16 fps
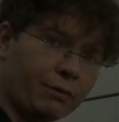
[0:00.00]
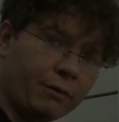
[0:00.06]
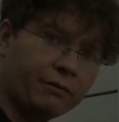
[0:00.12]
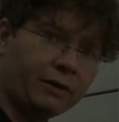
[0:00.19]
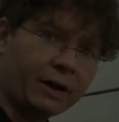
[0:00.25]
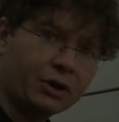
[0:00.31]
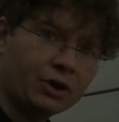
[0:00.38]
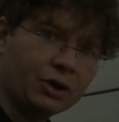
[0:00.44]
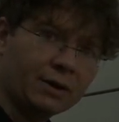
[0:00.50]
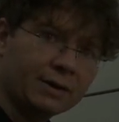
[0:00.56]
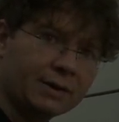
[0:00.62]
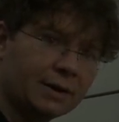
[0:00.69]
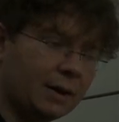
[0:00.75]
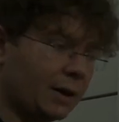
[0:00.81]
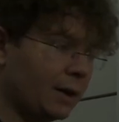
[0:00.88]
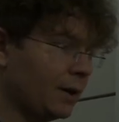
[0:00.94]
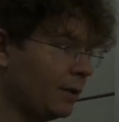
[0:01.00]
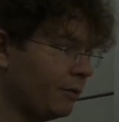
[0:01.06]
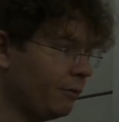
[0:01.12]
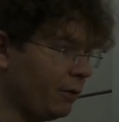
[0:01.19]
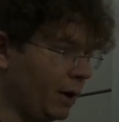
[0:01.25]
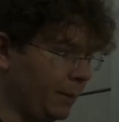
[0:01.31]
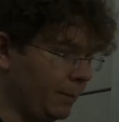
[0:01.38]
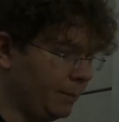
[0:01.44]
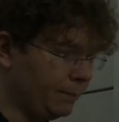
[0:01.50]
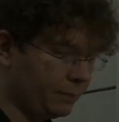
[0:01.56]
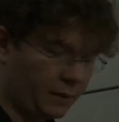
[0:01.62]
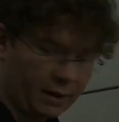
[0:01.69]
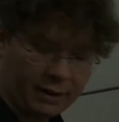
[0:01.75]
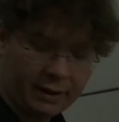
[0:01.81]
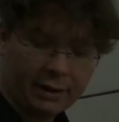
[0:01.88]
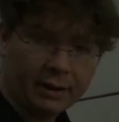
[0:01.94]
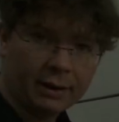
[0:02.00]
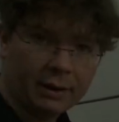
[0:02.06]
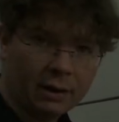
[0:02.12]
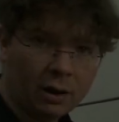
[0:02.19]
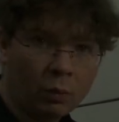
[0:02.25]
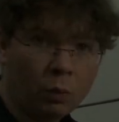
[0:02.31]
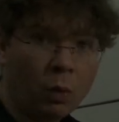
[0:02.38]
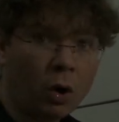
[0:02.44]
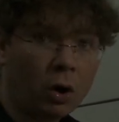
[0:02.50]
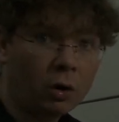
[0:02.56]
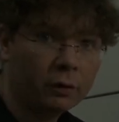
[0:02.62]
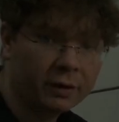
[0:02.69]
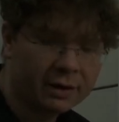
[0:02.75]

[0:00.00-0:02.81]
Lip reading: reflections from a wall